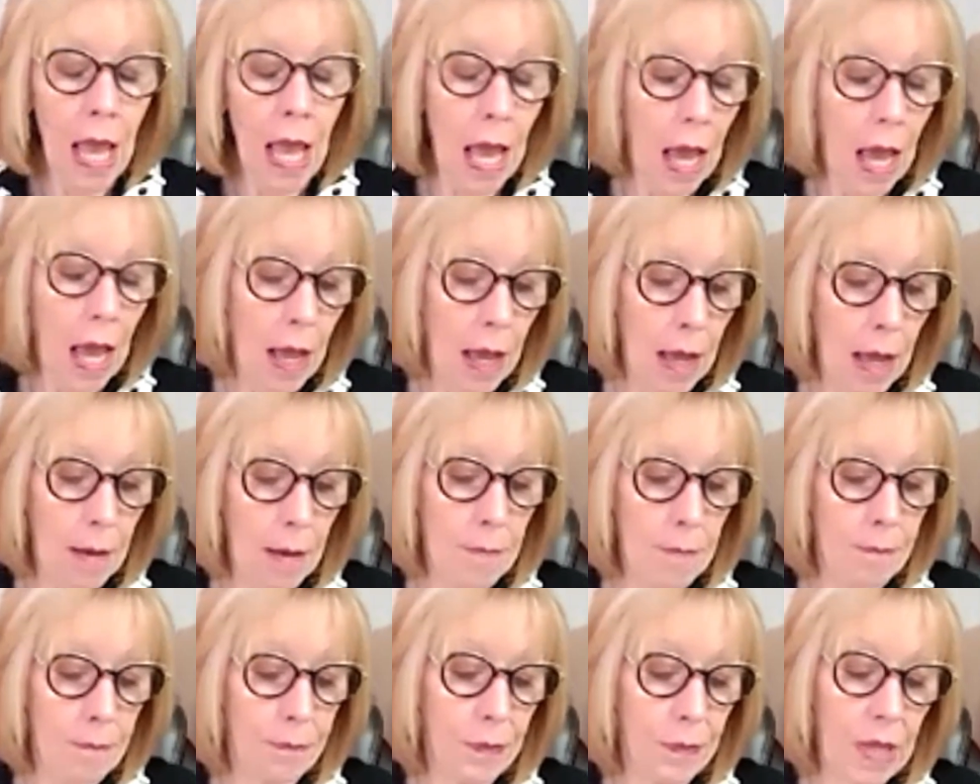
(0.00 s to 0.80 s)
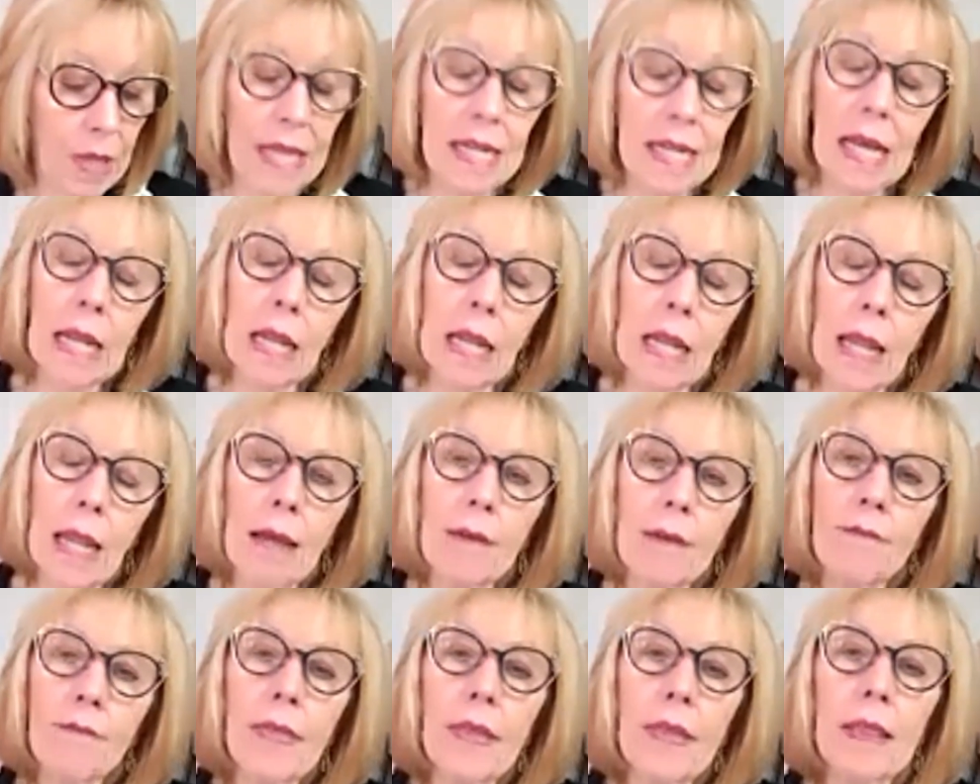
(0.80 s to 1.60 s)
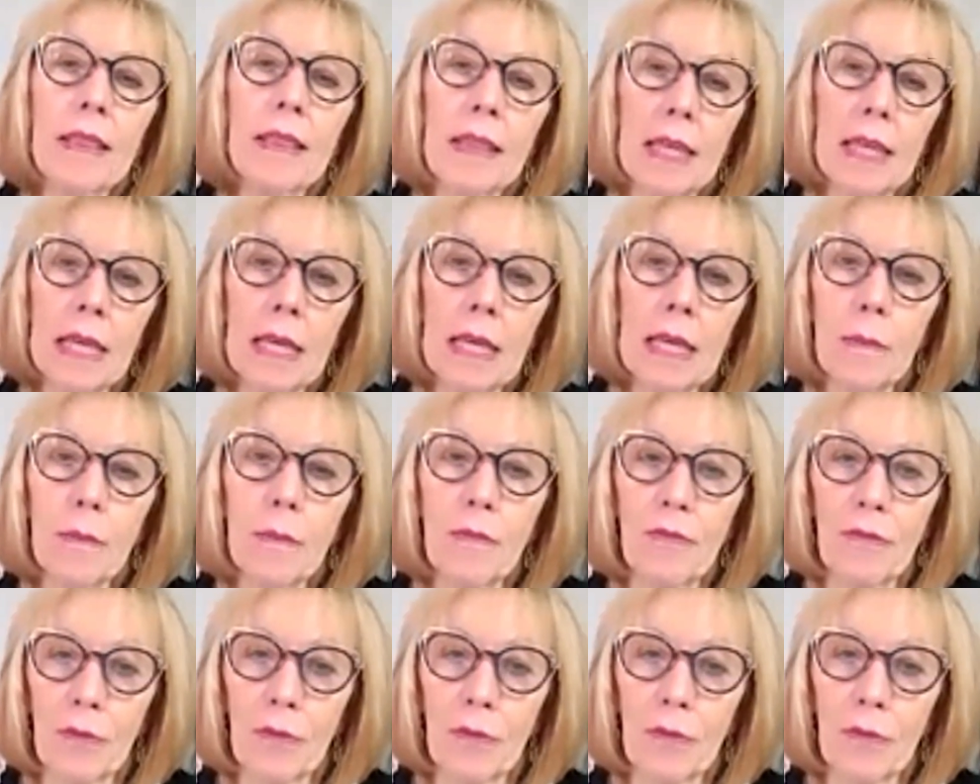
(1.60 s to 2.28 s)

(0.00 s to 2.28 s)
And I love the theme